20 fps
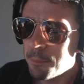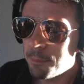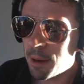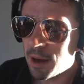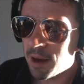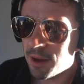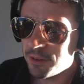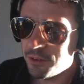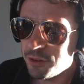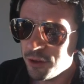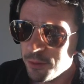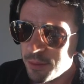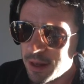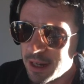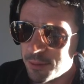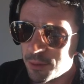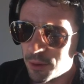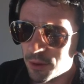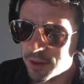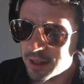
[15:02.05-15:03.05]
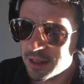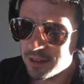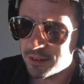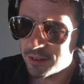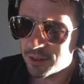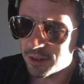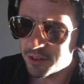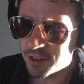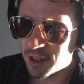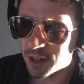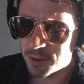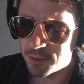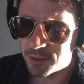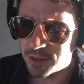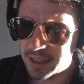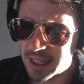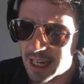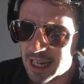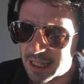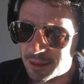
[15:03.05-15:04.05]
But too many more of these types
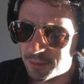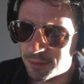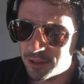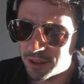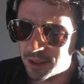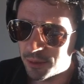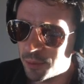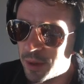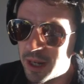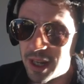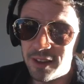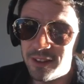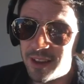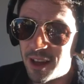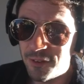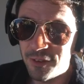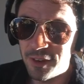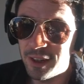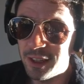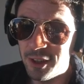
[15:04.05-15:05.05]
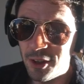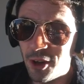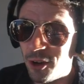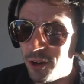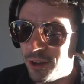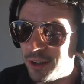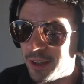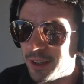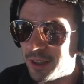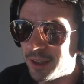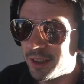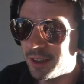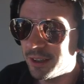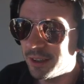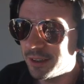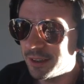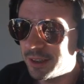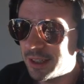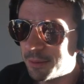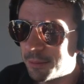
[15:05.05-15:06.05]
of games and we are definitely not going
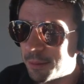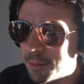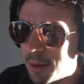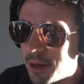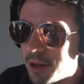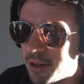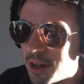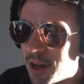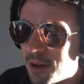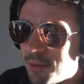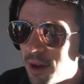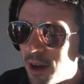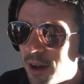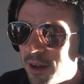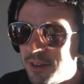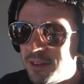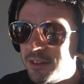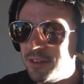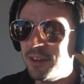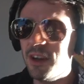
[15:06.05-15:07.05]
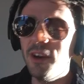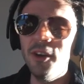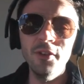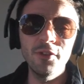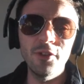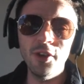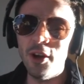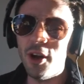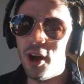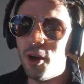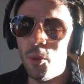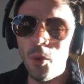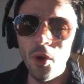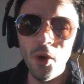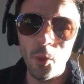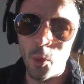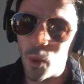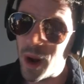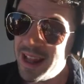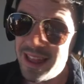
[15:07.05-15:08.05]
to get promoted. I want to
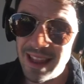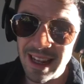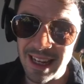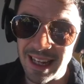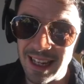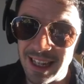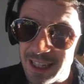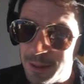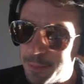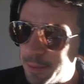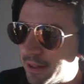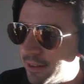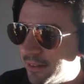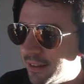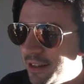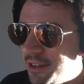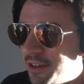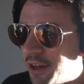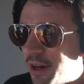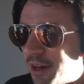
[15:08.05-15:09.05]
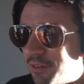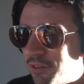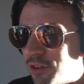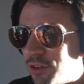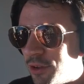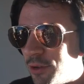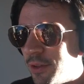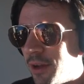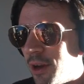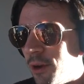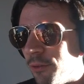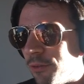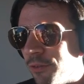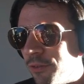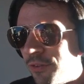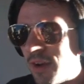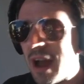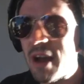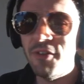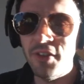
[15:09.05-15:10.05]
win the league, because then you don't have to do the whole
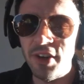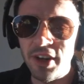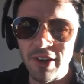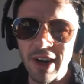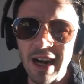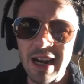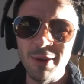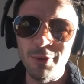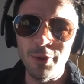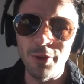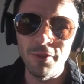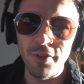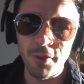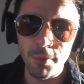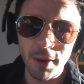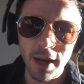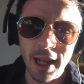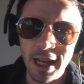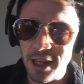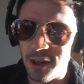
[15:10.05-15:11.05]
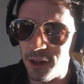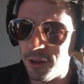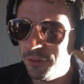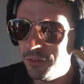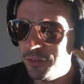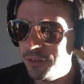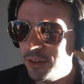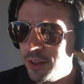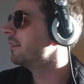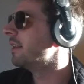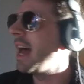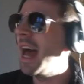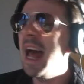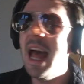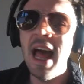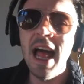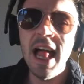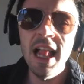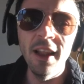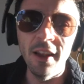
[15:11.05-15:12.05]
faffing around of the playoffs. The
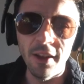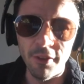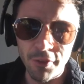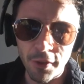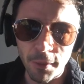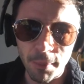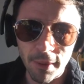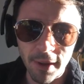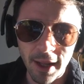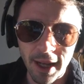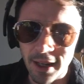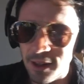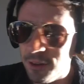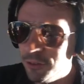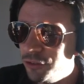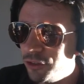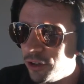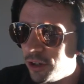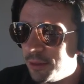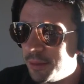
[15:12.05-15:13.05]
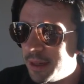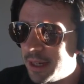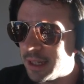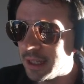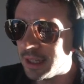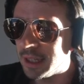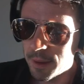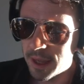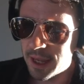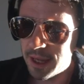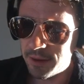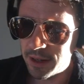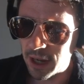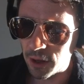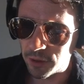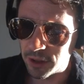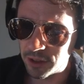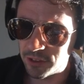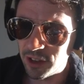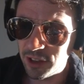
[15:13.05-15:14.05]
hell of the playoffs, do you know what I mean? But here we
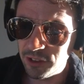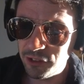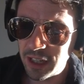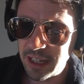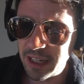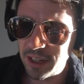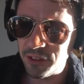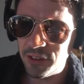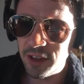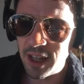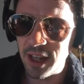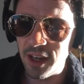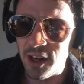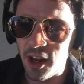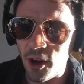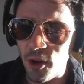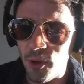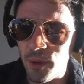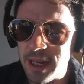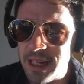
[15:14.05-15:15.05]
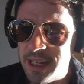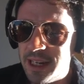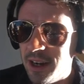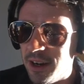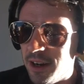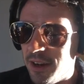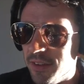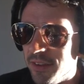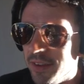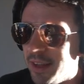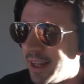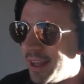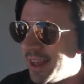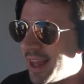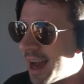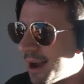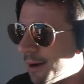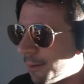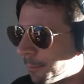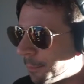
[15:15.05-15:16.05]
go. Can Sanjay get onto that? No, he can't. And
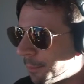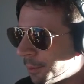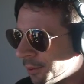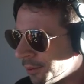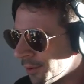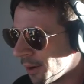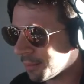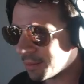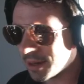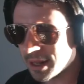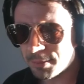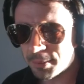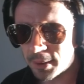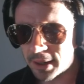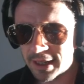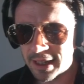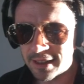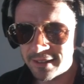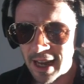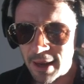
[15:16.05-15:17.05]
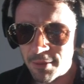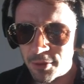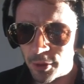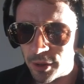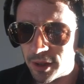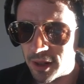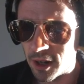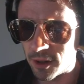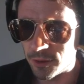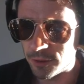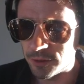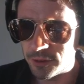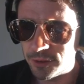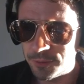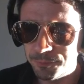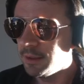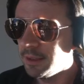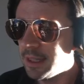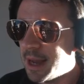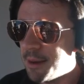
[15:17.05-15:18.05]
that will probably bring this game to a close.
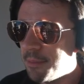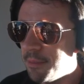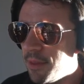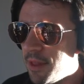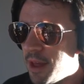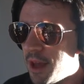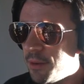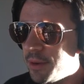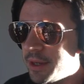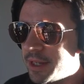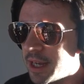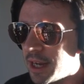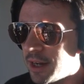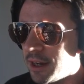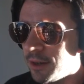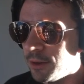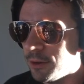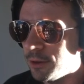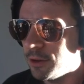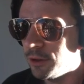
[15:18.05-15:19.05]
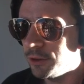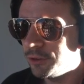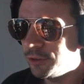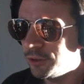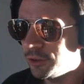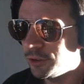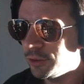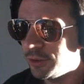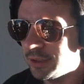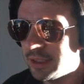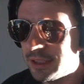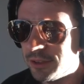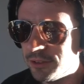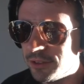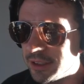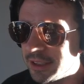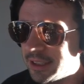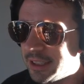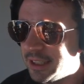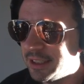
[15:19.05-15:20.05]
Yep, there we go. Lost 2-0
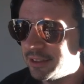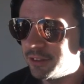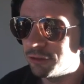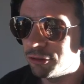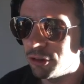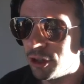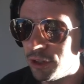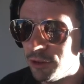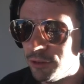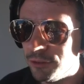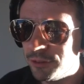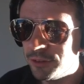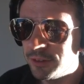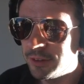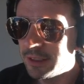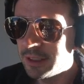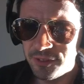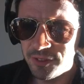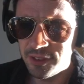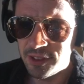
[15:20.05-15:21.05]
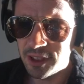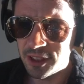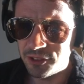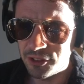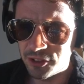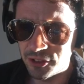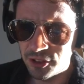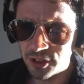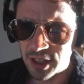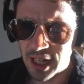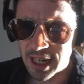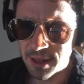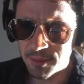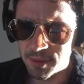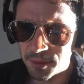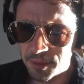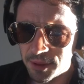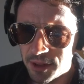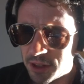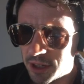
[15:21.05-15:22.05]
to Kidsgrove. Such a shame.
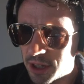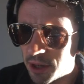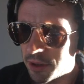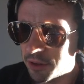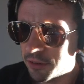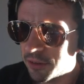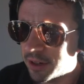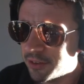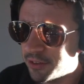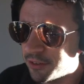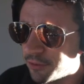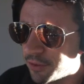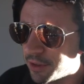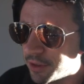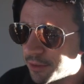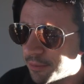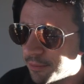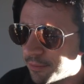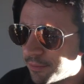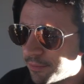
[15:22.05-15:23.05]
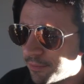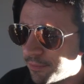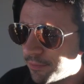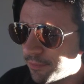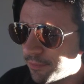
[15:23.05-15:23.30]
I'm going to go aggressive with them.